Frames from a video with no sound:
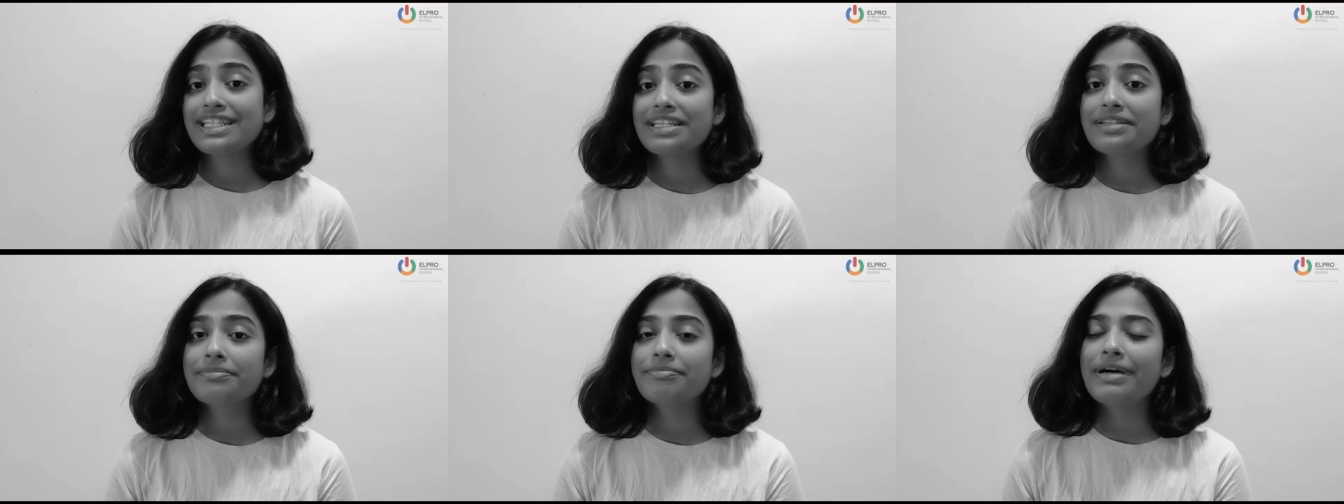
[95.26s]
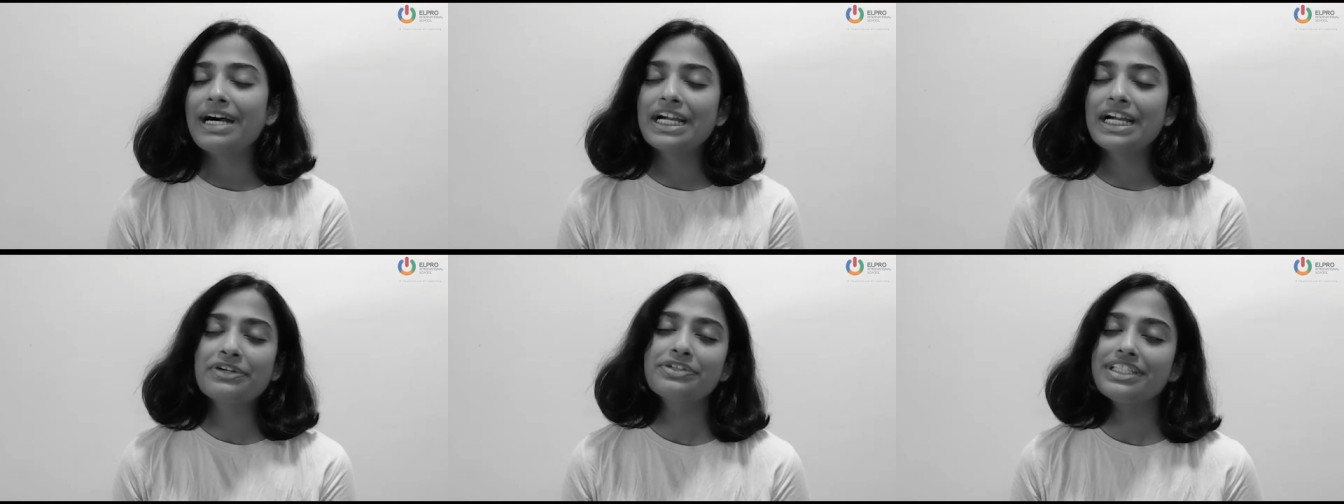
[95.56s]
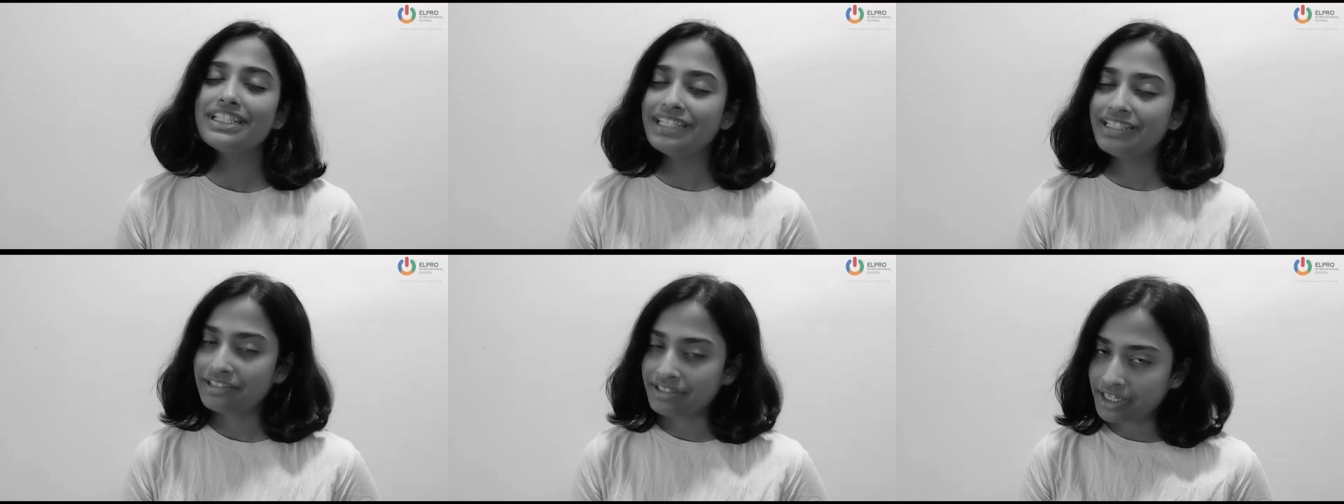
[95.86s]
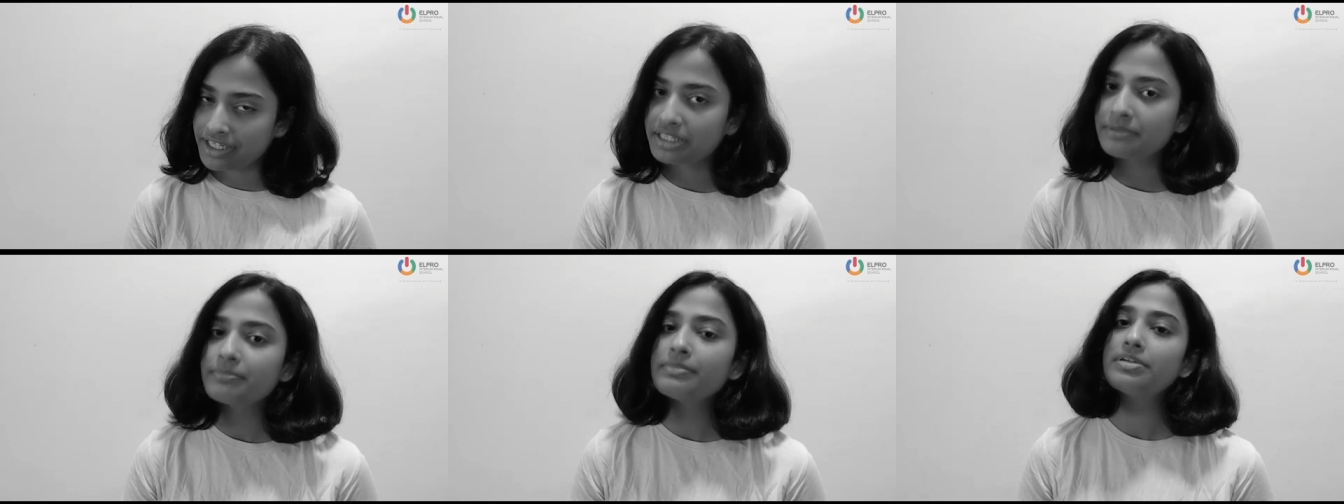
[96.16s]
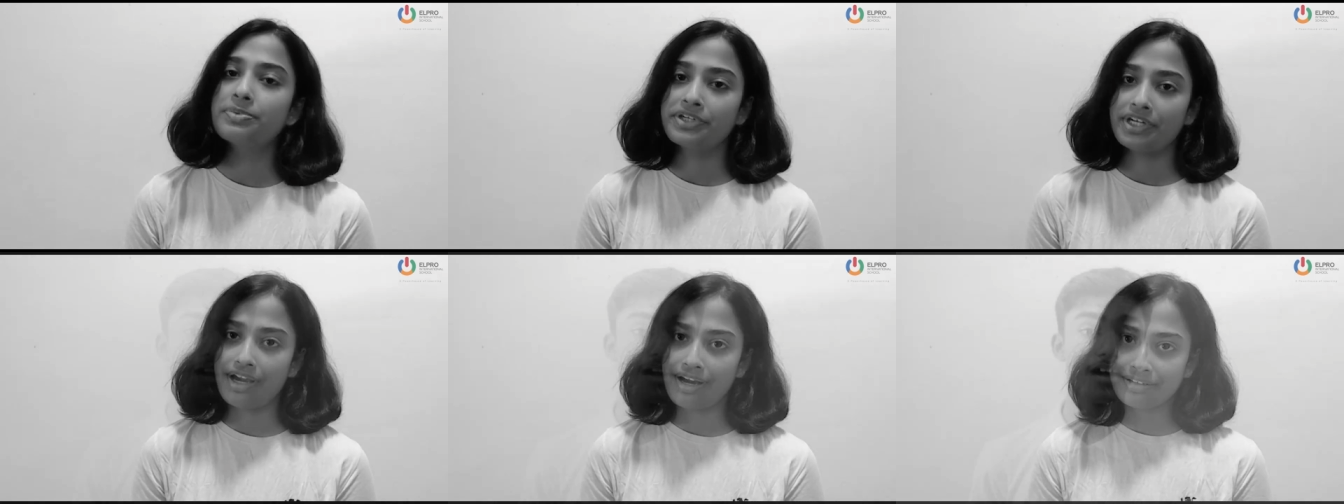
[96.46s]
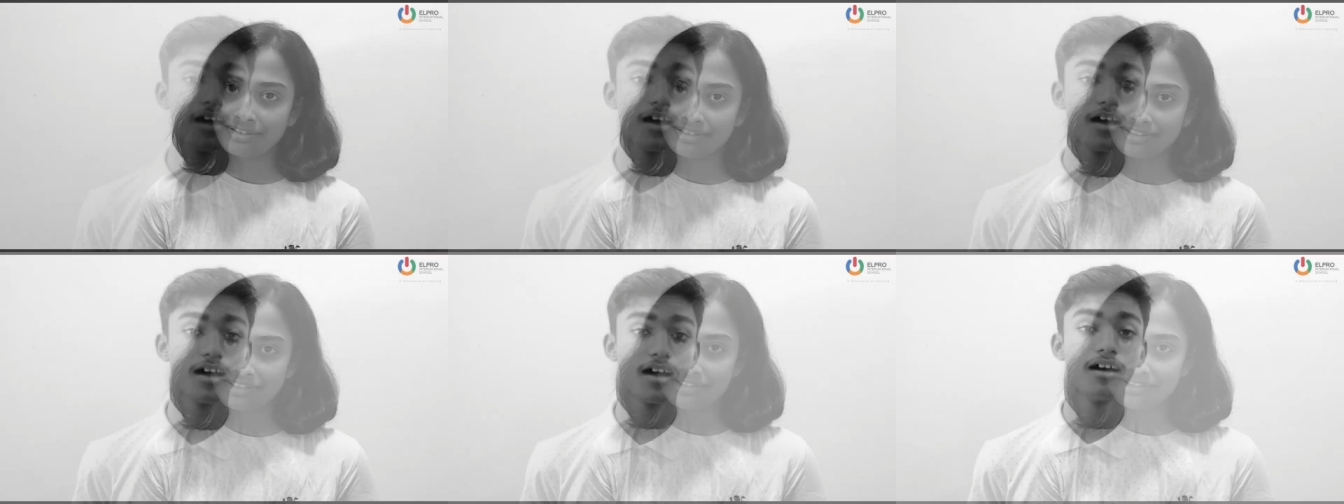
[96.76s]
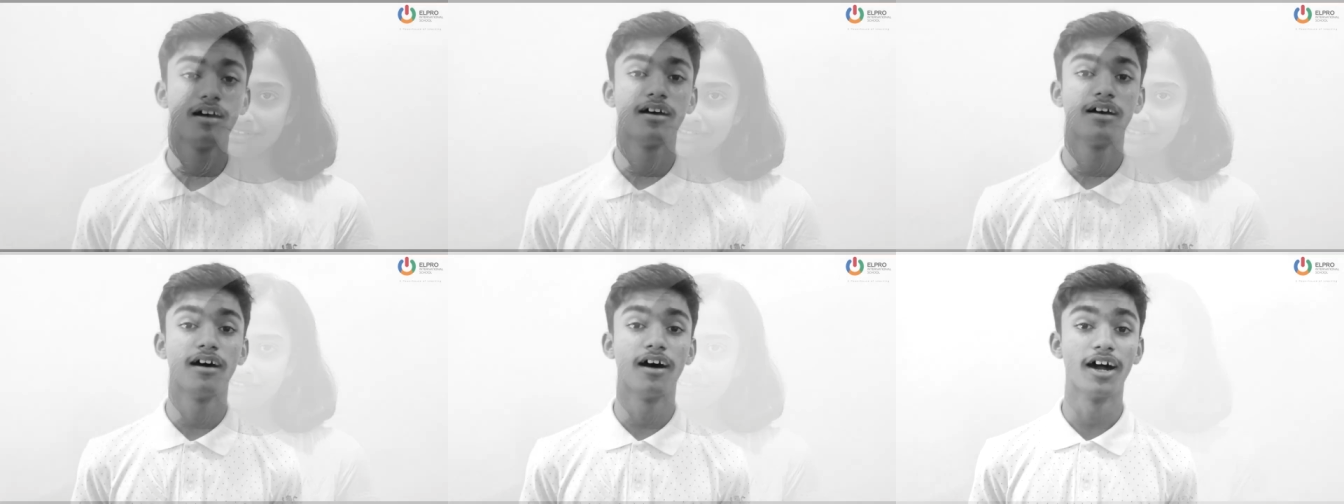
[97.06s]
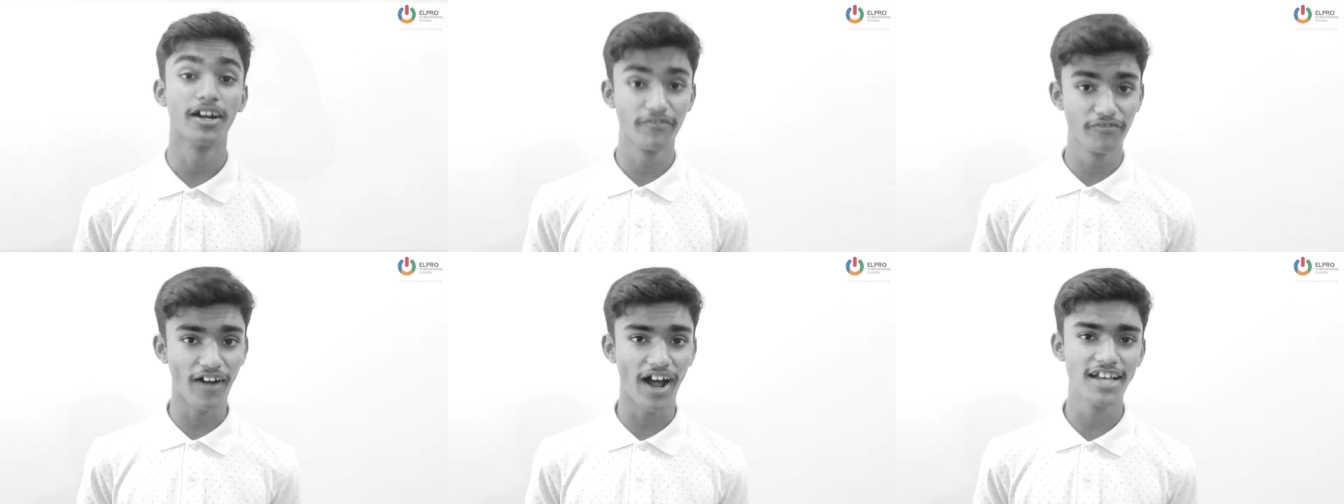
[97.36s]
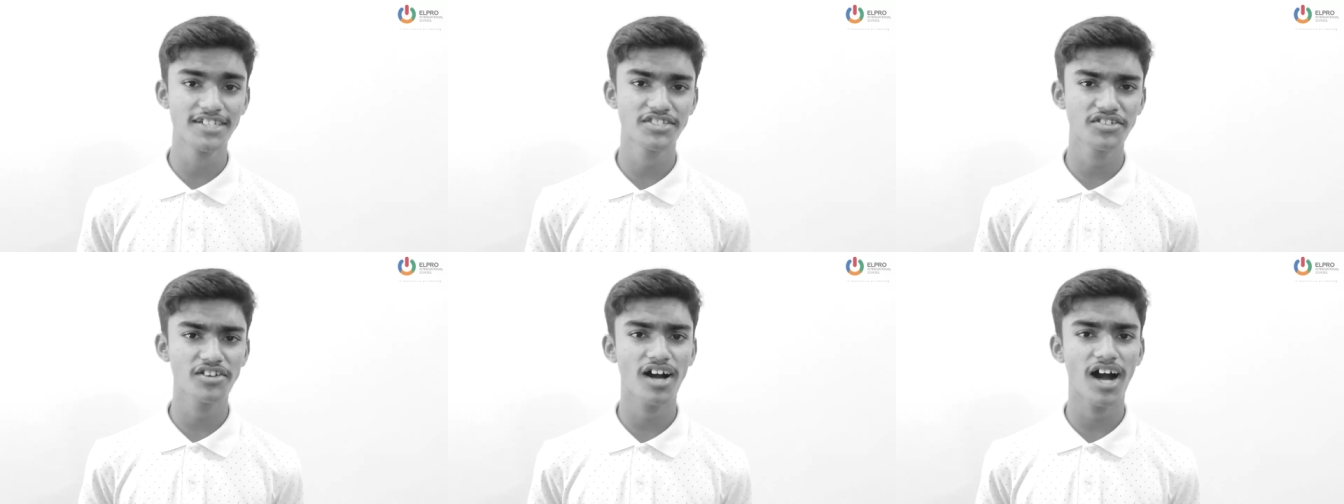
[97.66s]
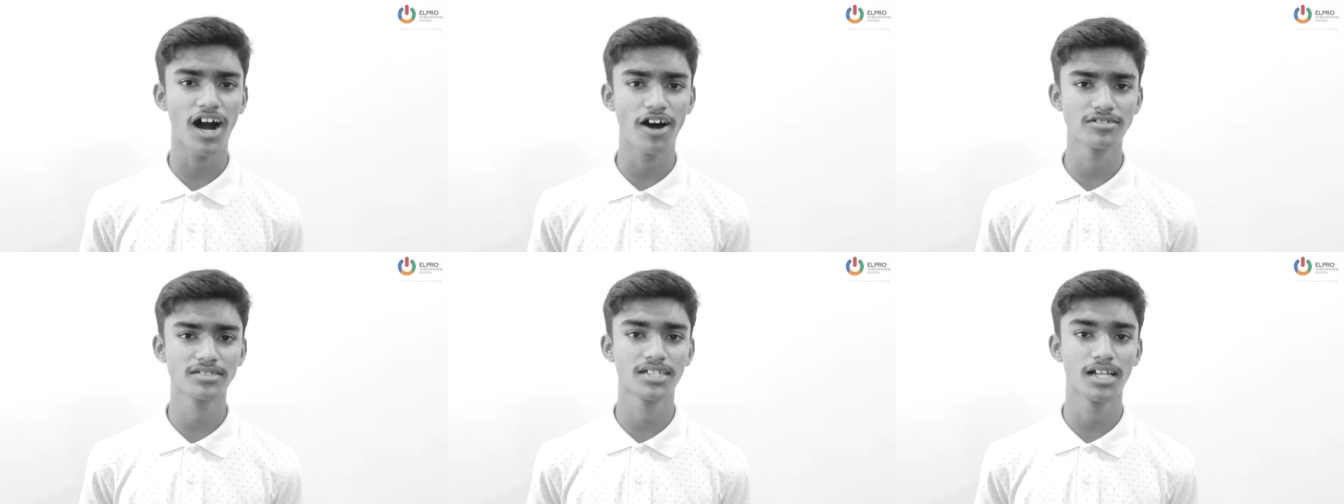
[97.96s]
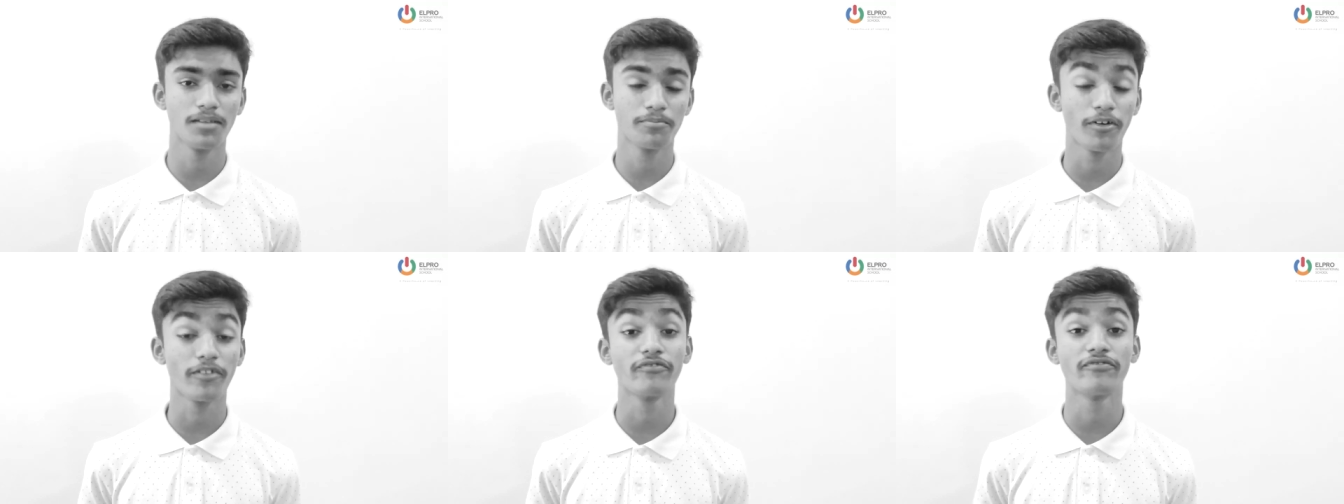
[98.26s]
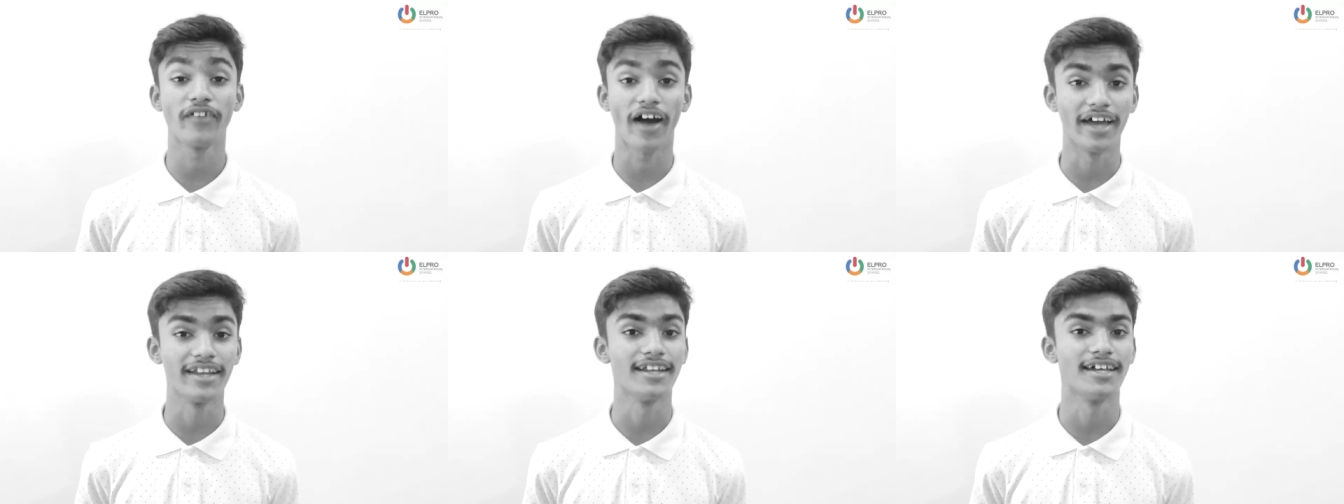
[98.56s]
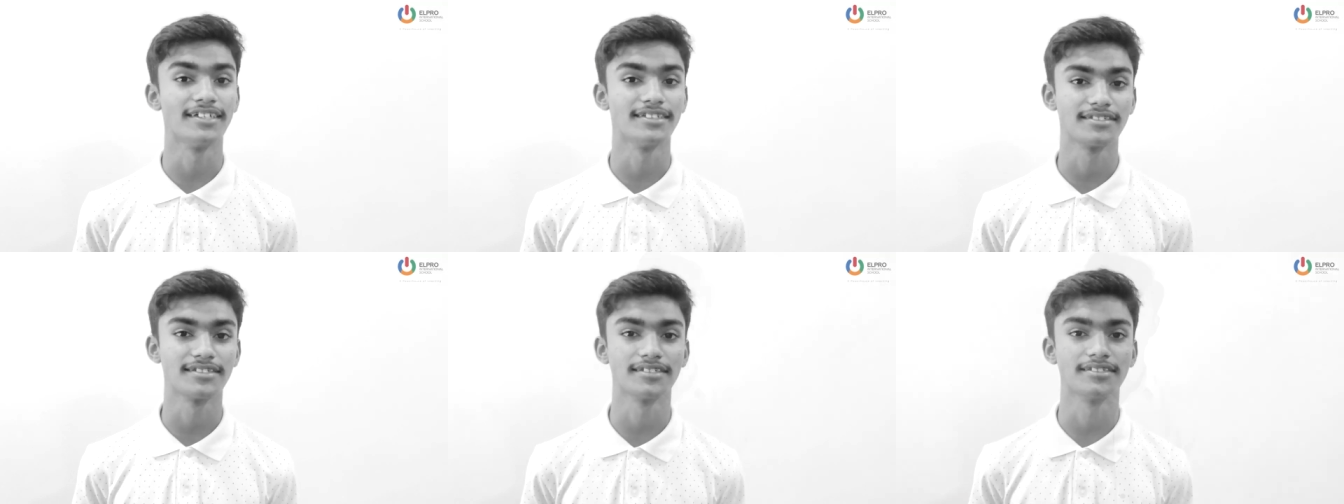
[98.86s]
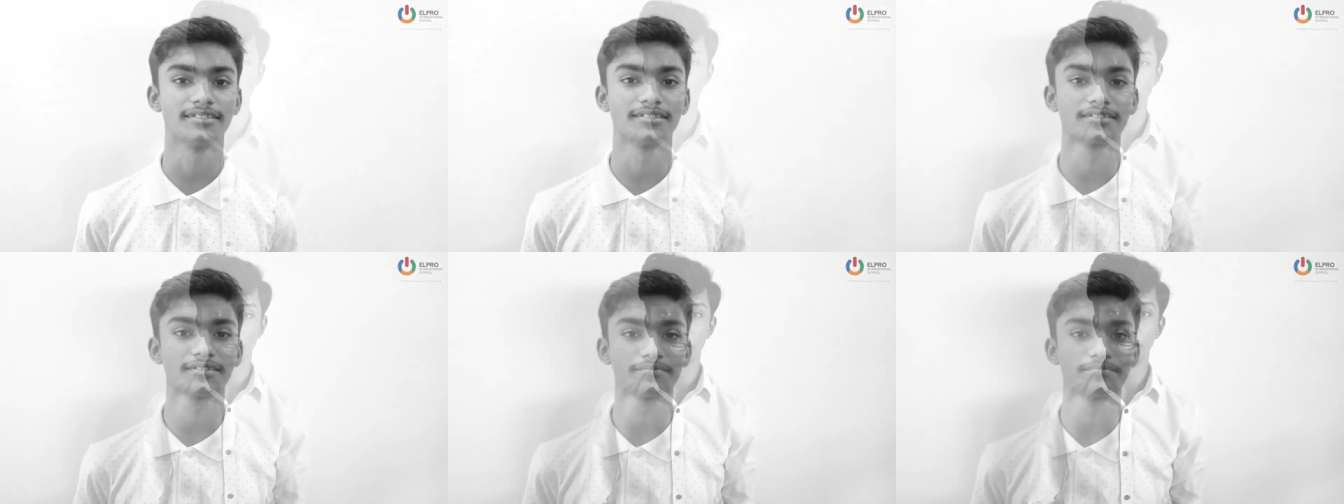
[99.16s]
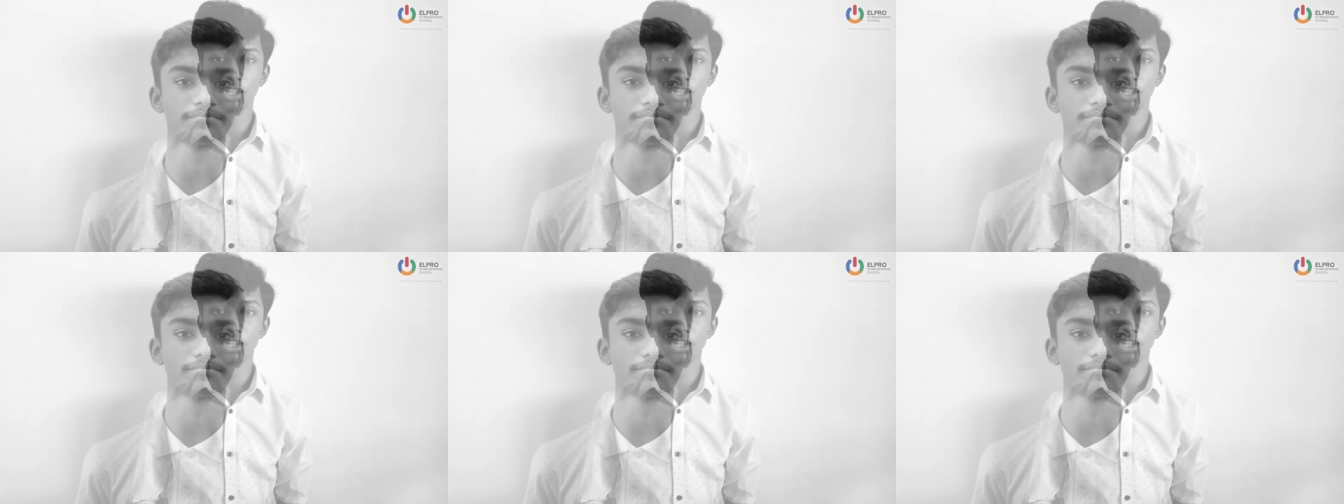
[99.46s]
in biodegradable products. Advise your house help on finances.